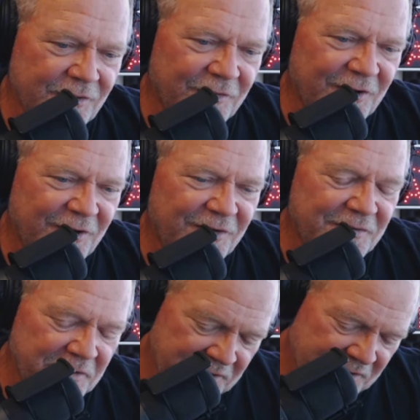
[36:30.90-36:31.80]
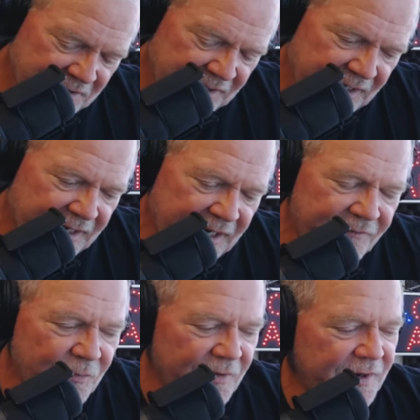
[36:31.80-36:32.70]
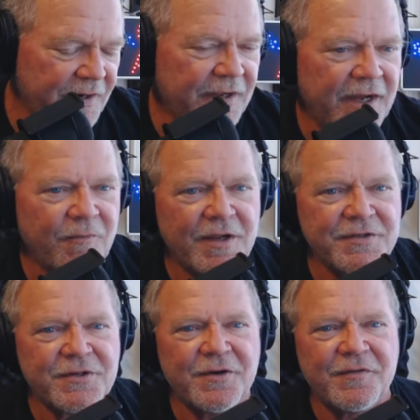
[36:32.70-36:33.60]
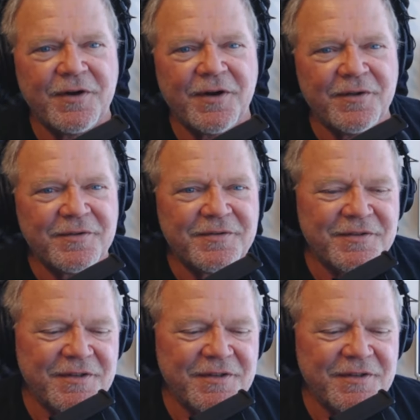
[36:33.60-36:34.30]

Overhaul, and everyone there. God wants to overhaul.